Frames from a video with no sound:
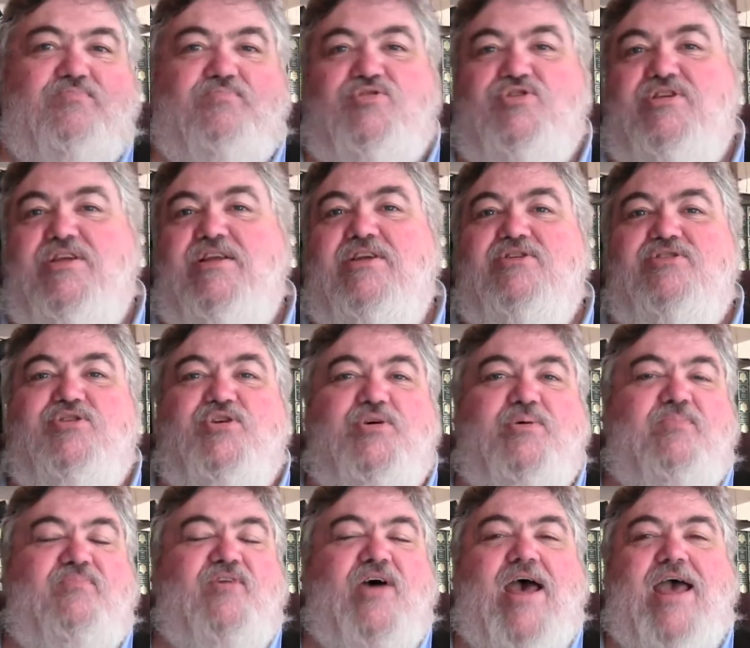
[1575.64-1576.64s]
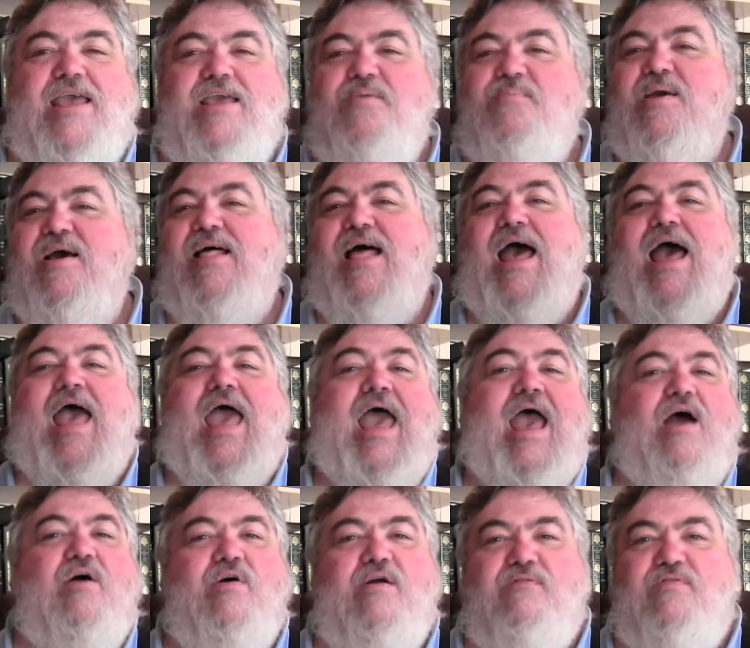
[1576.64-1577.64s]
send it to them via email,
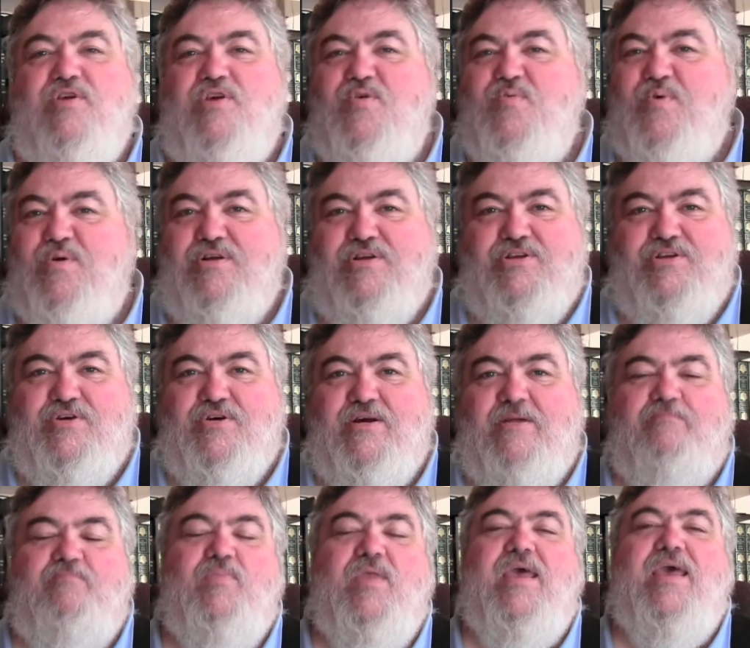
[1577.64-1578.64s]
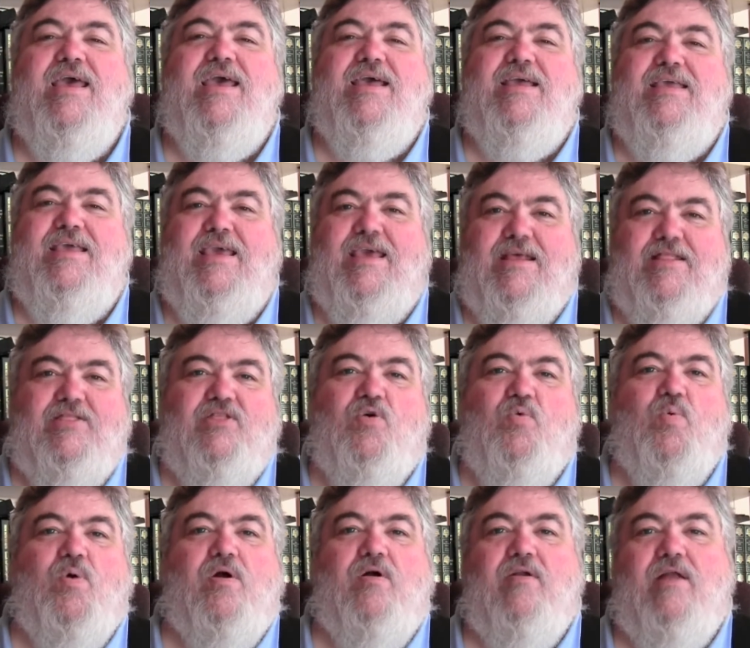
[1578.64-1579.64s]
however you want to do it. Get the
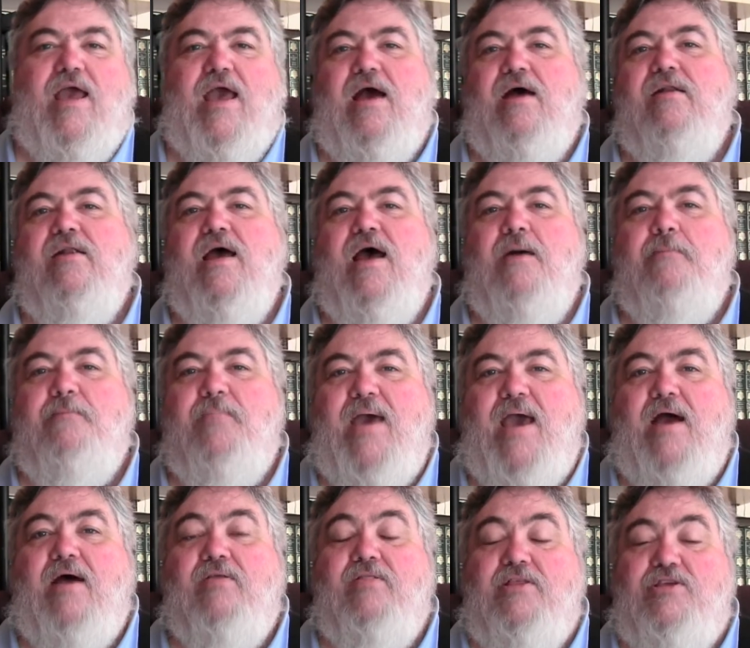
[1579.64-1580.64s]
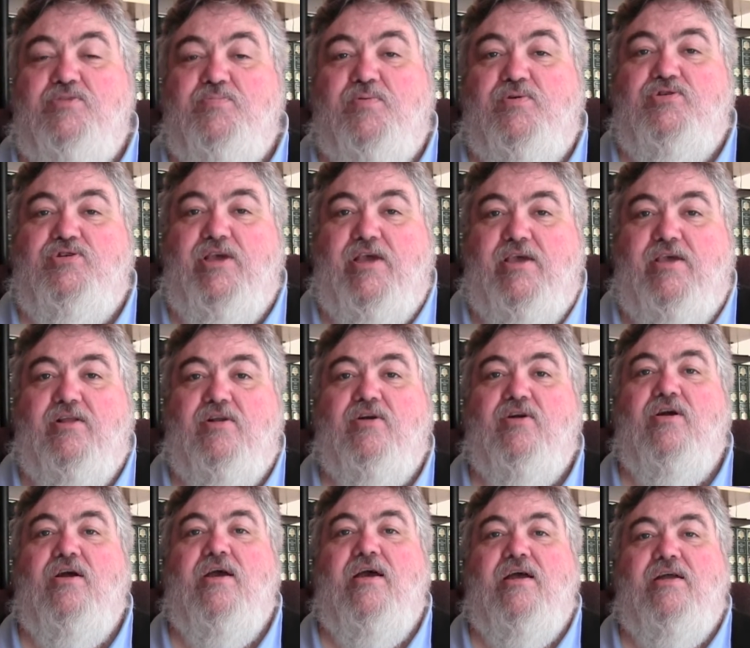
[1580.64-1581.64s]
word out about this
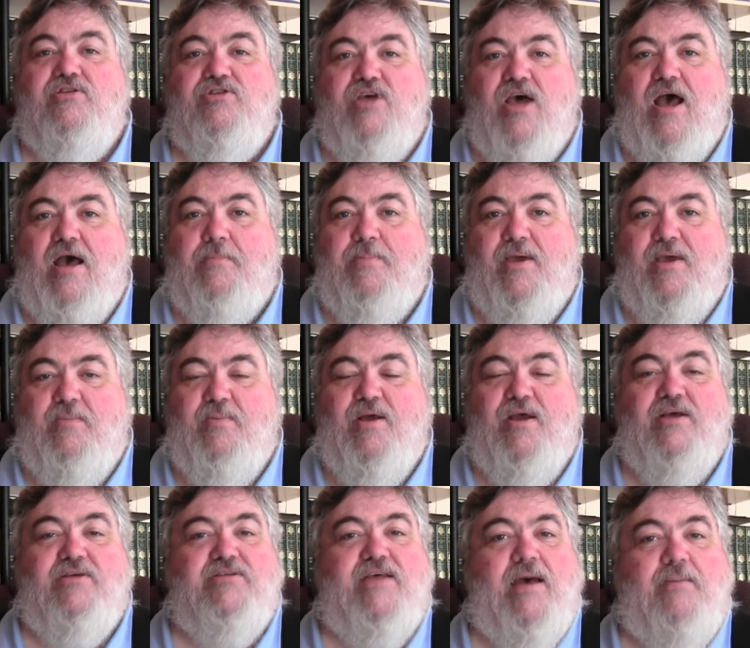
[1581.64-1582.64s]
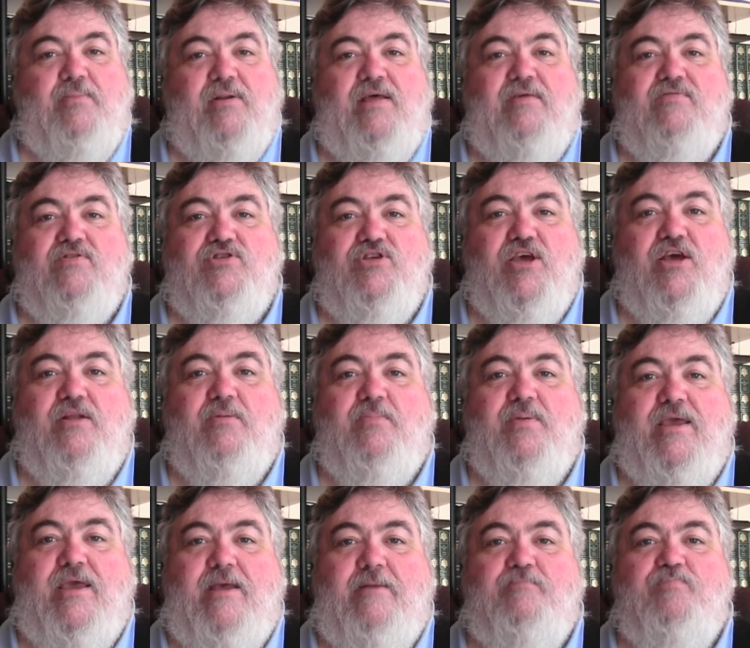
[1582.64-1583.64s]
particular topic, because I believe it's going to
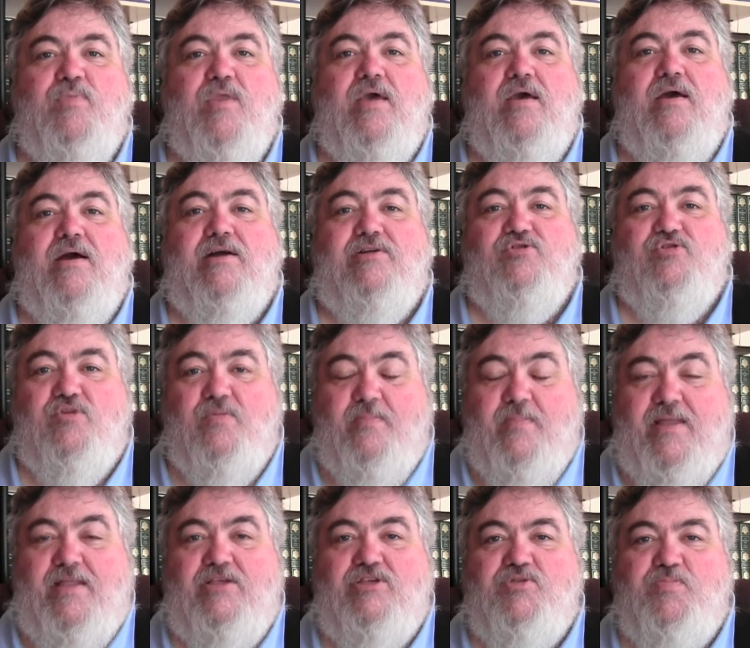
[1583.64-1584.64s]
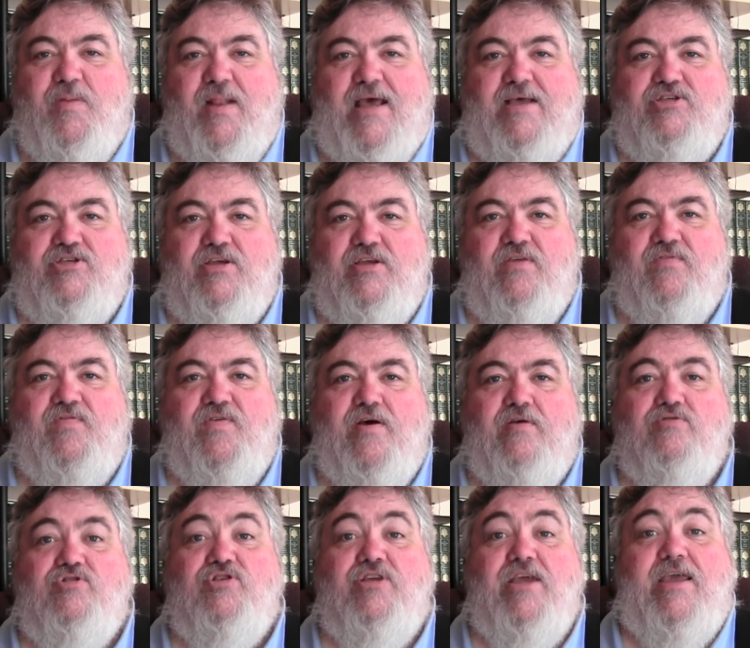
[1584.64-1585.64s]
be a tremendous blessing to
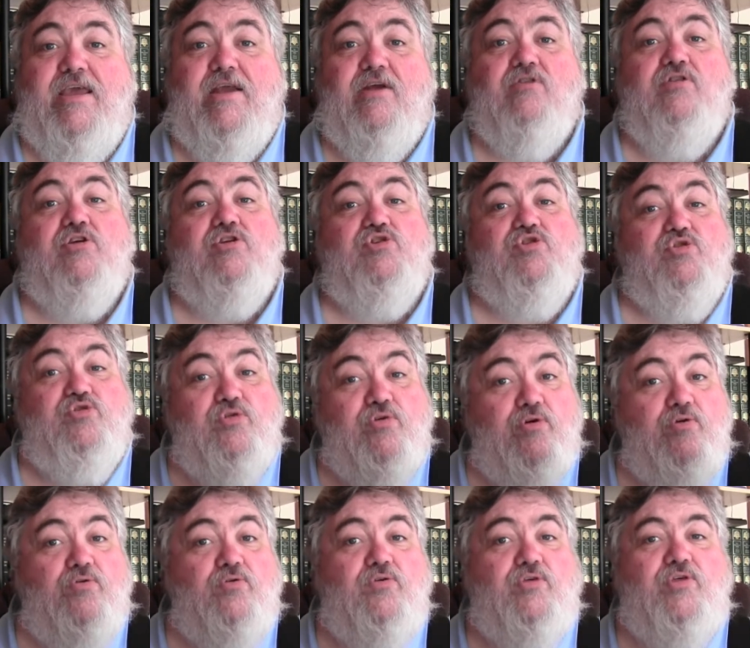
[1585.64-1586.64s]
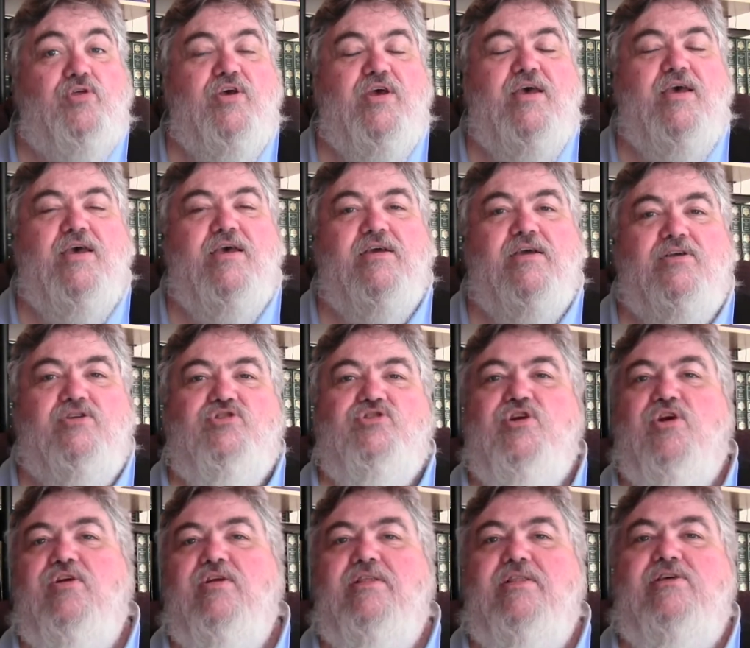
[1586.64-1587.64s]
folks to hear the truth
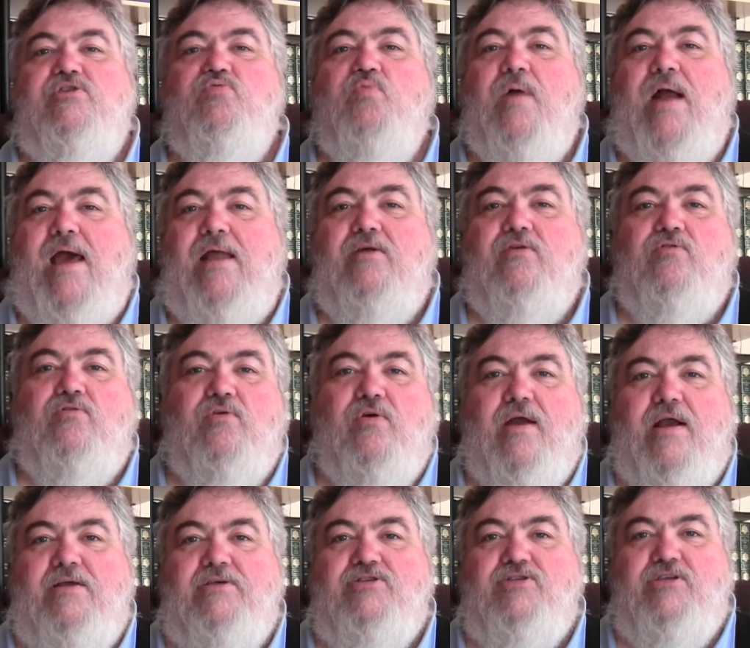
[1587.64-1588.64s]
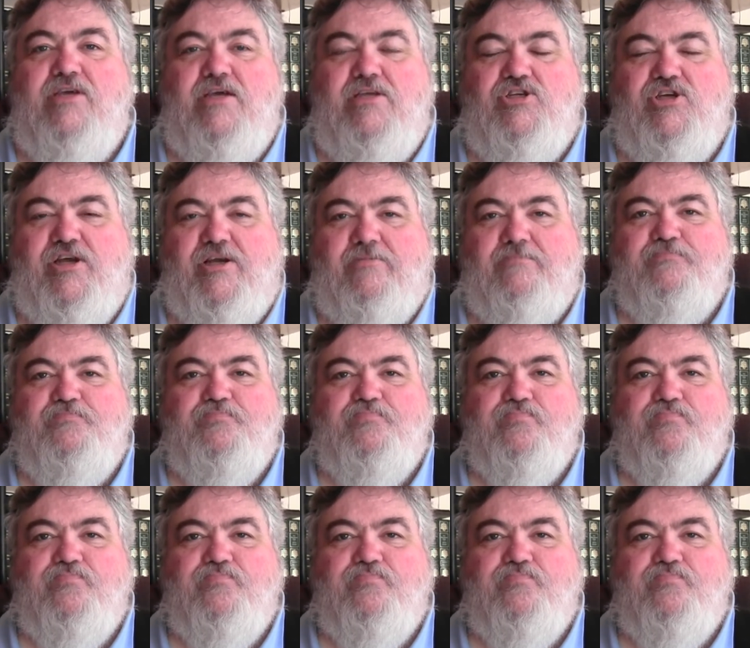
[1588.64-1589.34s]
concerning this radical grace teaching.